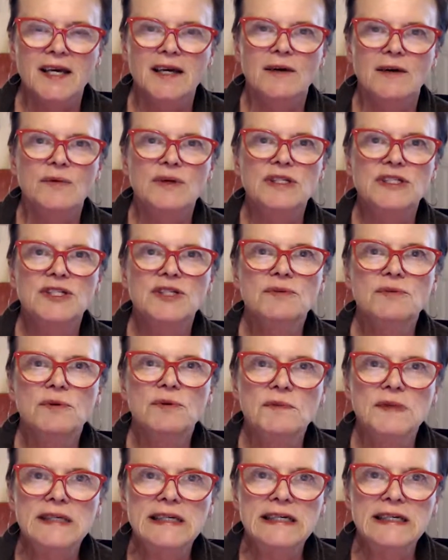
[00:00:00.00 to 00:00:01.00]
We do when
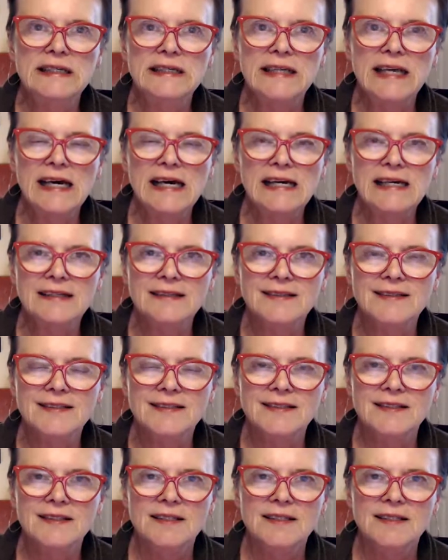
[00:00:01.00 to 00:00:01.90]
we connect